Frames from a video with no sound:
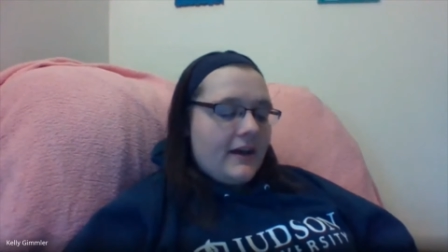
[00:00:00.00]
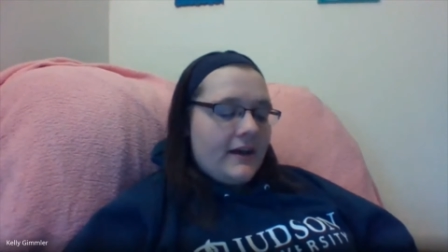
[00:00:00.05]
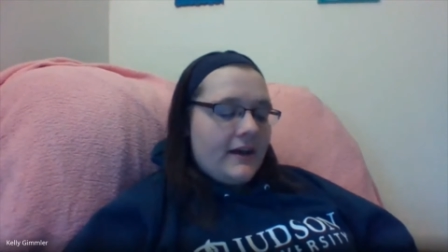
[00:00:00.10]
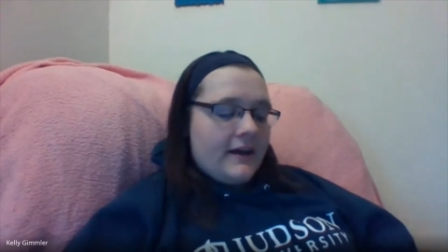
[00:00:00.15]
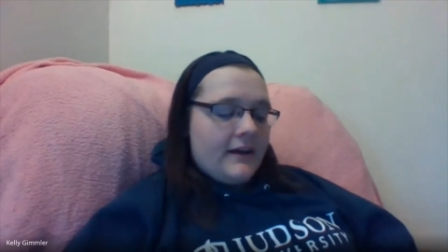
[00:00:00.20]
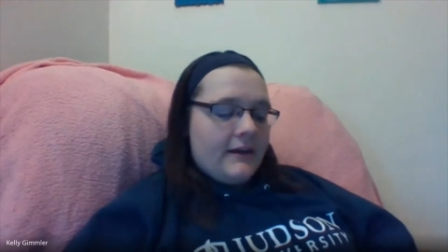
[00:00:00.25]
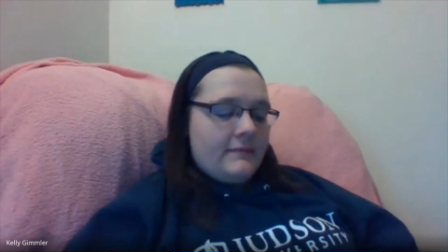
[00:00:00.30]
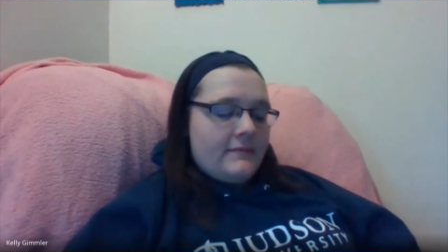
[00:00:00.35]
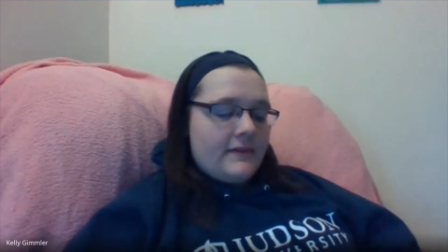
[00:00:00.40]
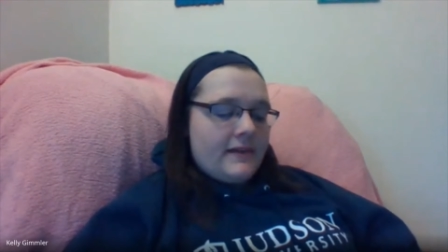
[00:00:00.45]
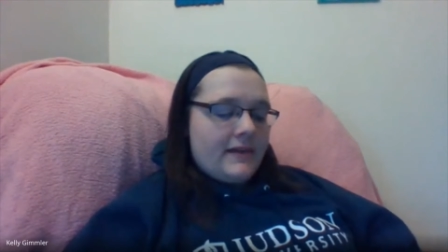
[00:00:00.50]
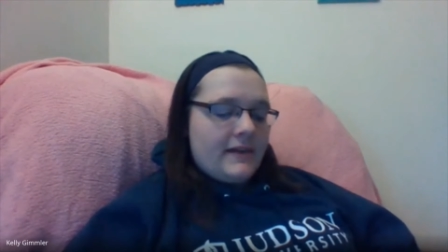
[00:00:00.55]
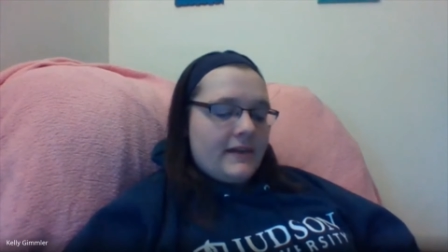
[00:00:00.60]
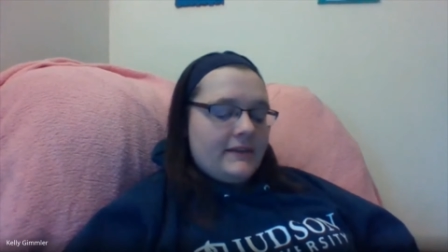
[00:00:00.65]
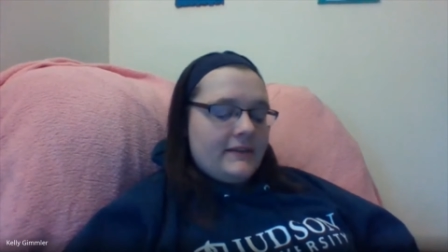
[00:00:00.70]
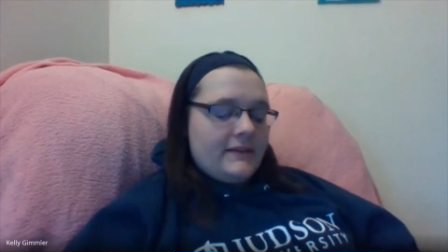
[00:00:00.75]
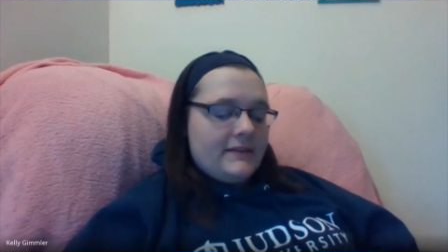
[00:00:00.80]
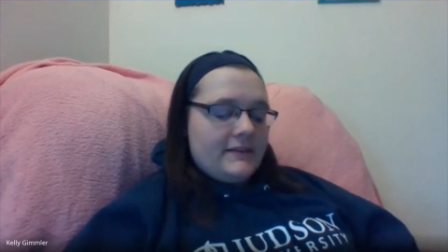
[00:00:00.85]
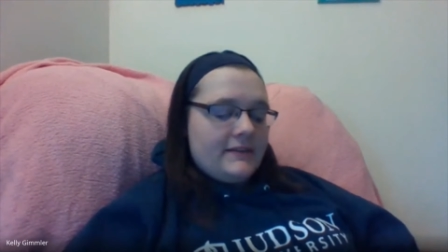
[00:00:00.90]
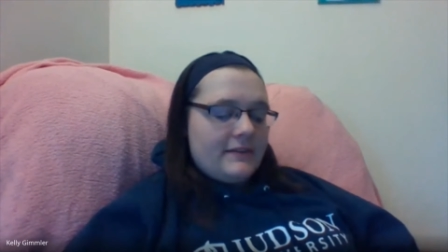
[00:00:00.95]
Um,
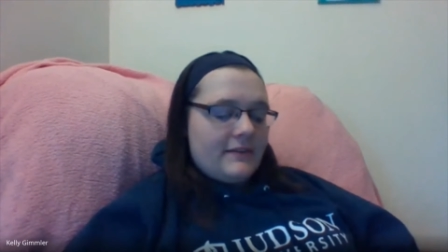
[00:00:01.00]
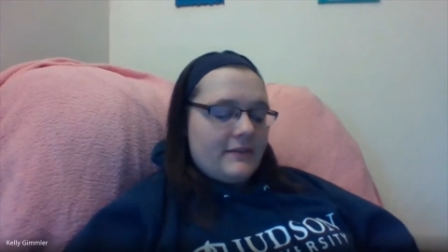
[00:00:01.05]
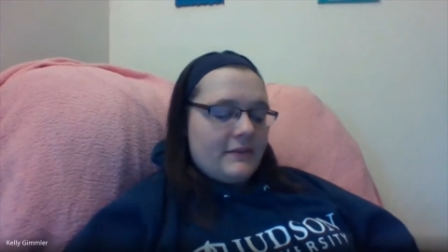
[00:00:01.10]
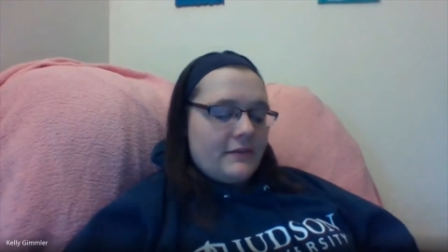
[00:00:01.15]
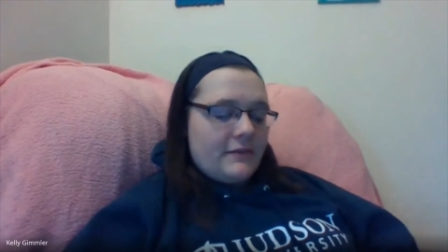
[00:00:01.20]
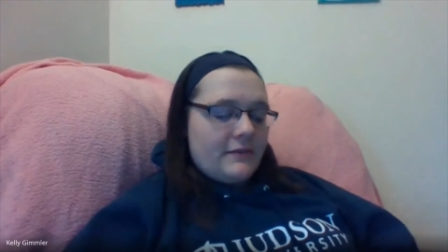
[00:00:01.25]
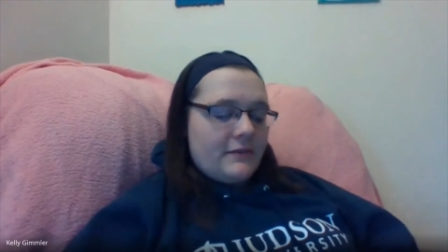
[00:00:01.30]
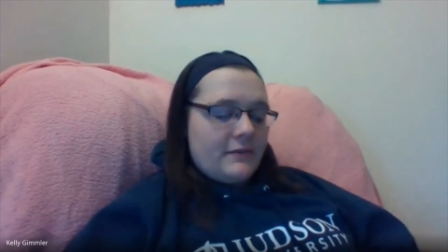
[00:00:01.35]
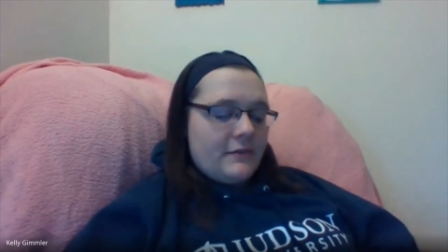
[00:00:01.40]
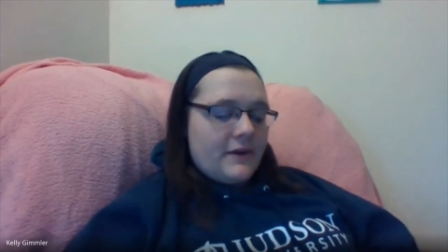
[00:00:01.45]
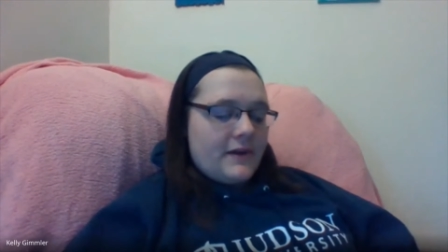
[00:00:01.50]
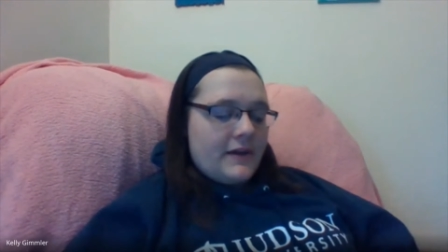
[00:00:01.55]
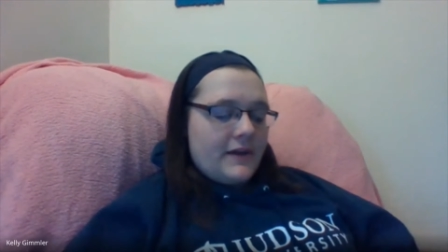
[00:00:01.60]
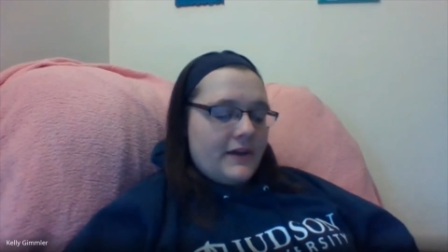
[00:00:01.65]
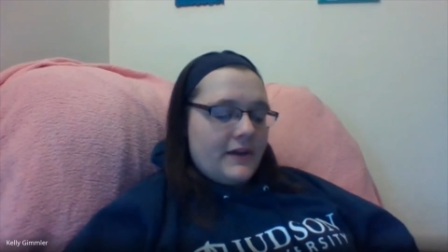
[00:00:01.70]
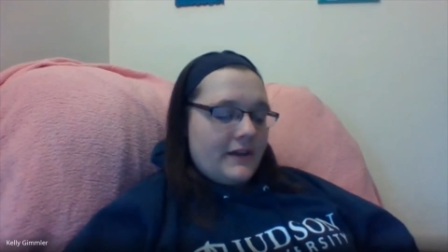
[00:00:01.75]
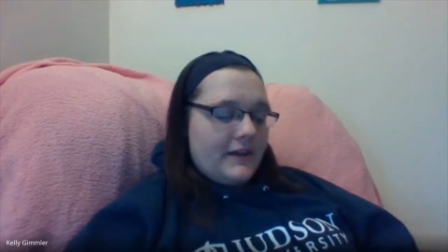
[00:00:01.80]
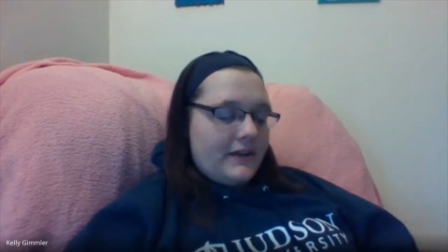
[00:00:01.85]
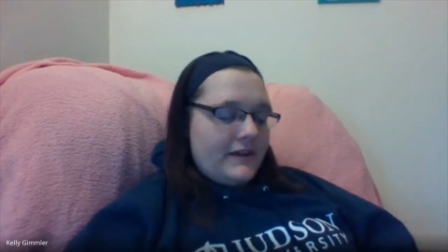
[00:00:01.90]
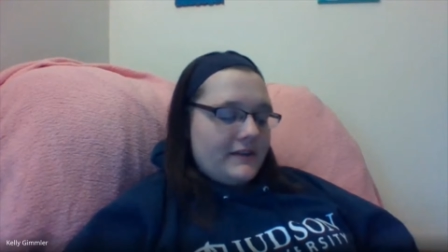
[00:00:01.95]
and so
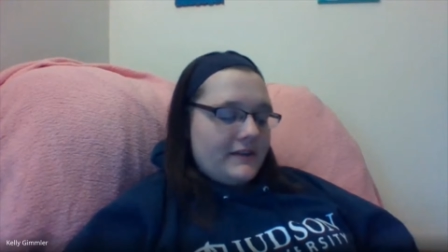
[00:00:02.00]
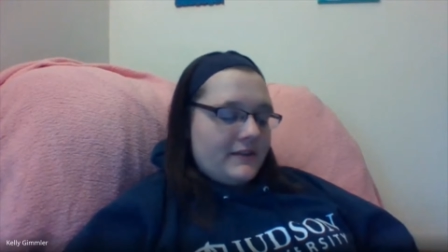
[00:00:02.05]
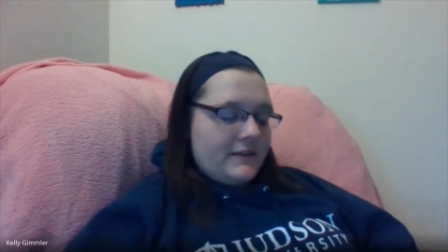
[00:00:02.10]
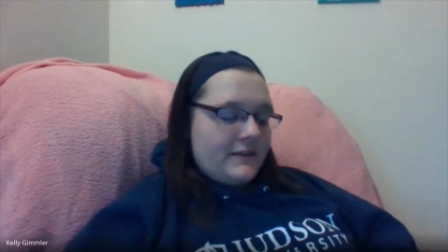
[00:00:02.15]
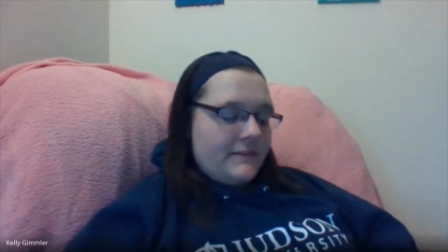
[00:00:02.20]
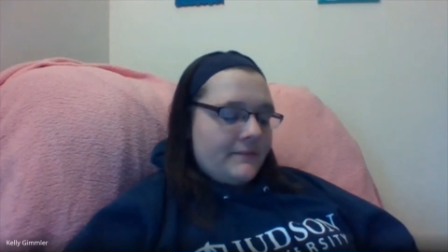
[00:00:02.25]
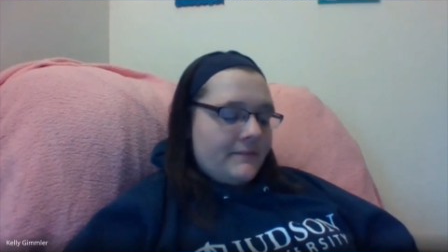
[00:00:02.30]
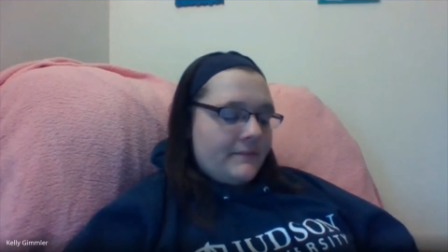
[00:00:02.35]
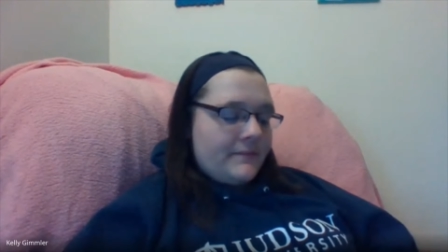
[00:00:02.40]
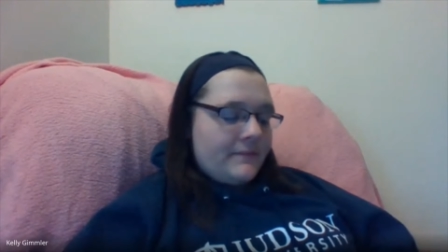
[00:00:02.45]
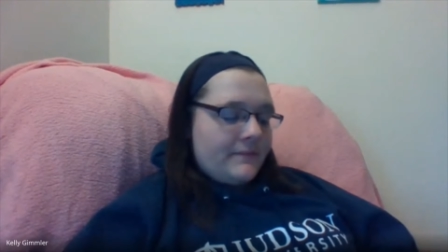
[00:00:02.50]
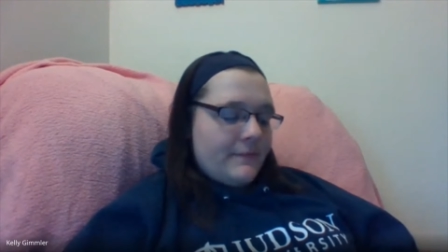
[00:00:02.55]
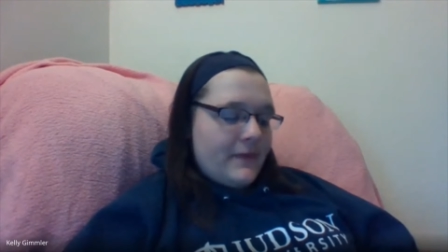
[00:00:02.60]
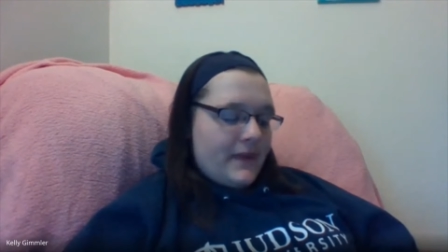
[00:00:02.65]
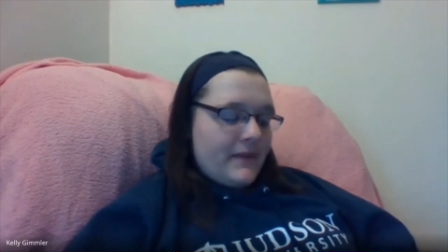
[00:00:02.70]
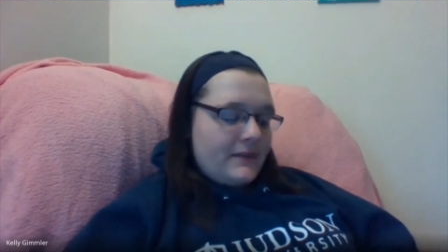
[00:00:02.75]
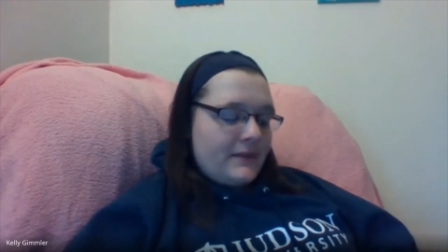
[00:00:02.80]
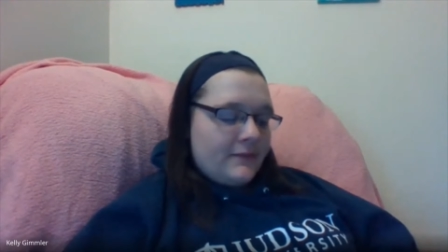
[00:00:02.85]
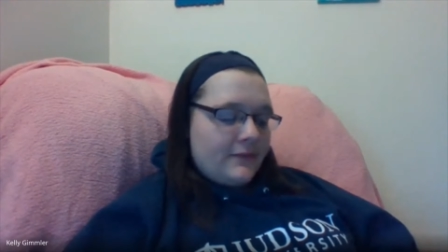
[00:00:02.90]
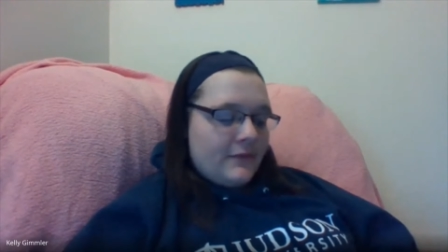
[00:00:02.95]
it is um,
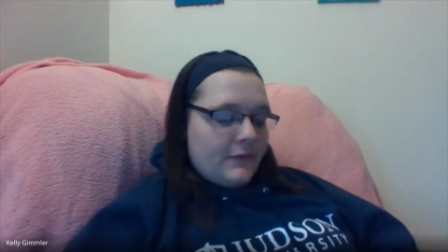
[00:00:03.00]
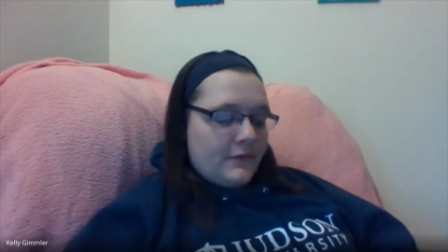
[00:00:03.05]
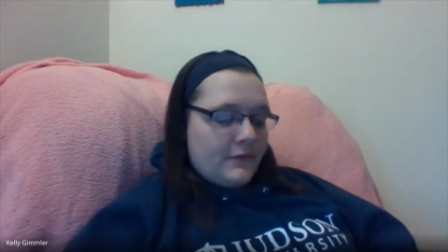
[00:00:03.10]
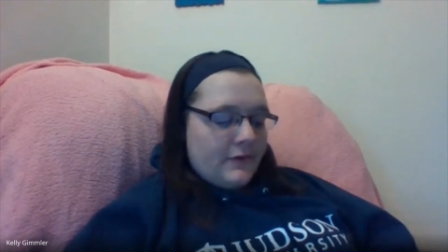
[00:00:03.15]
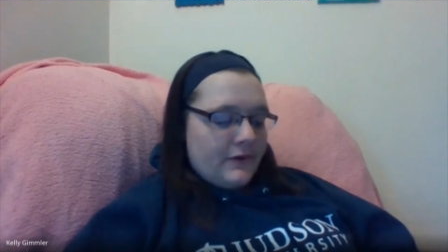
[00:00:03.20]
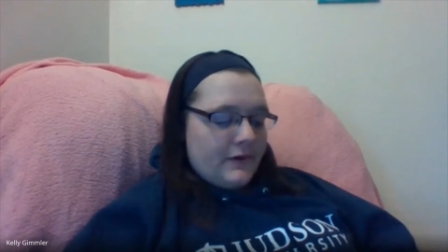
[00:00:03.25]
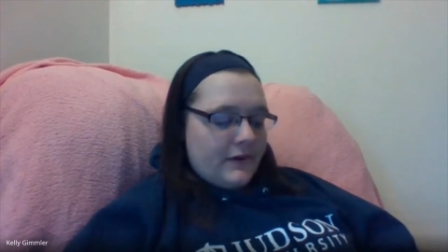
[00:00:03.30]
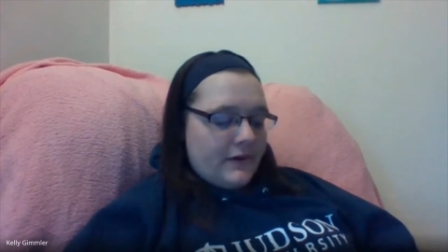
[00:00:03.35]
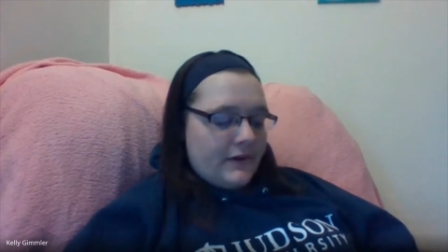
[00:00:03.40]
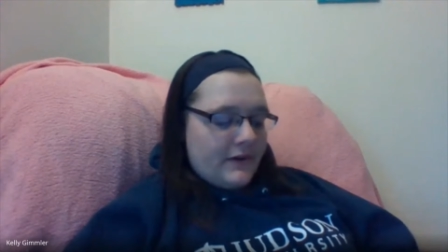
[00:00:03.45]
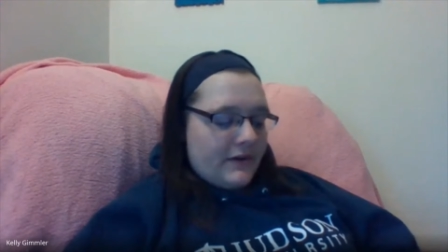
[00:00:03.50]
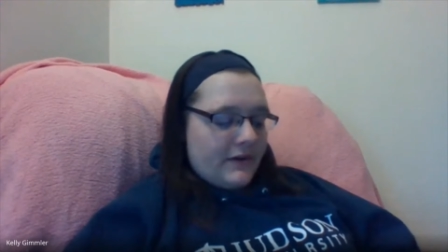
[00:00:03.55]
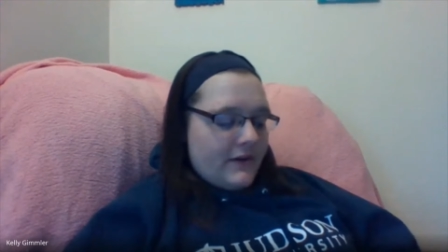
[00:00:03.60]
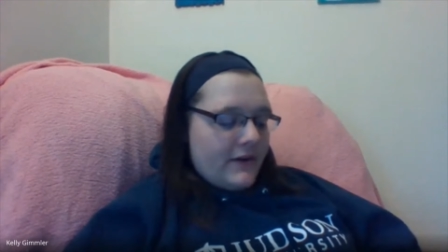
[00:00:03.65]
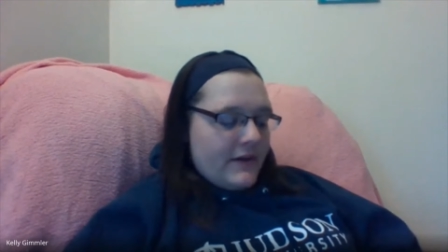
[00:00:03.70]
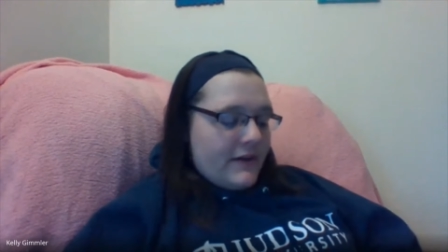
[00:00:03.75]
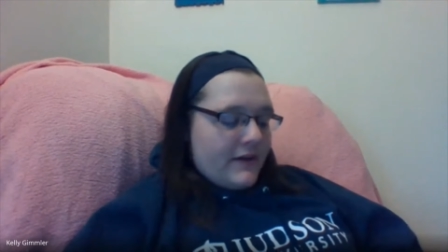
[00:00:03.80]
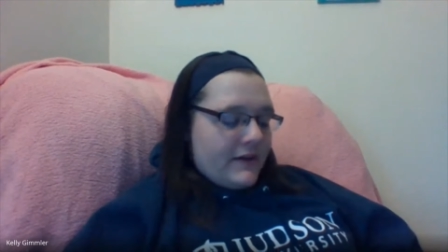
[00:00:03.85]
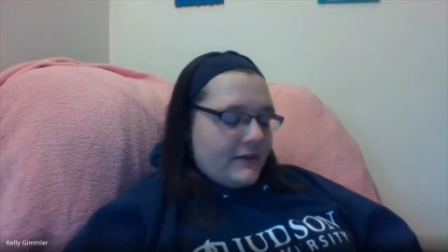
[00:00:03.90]
meant for